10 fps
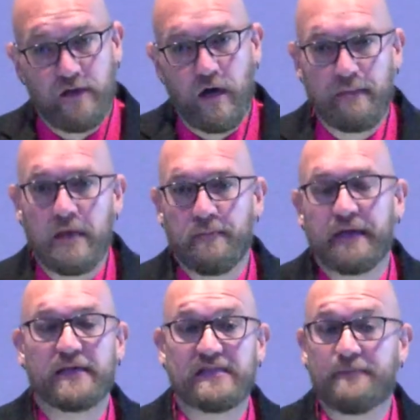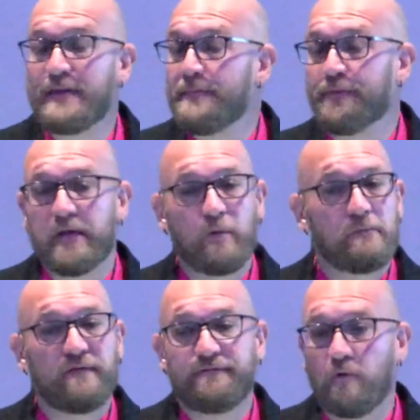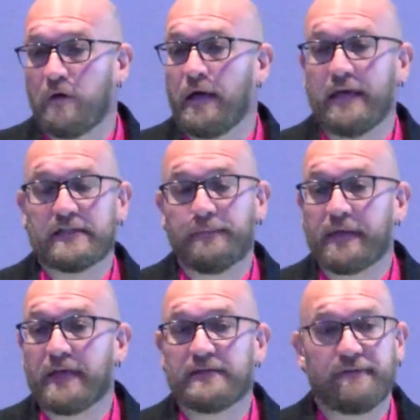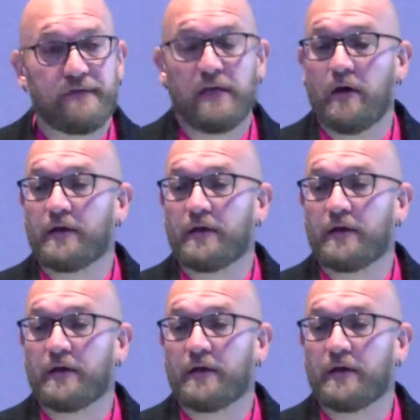you know what I mean, and because of the people that were before us, because of,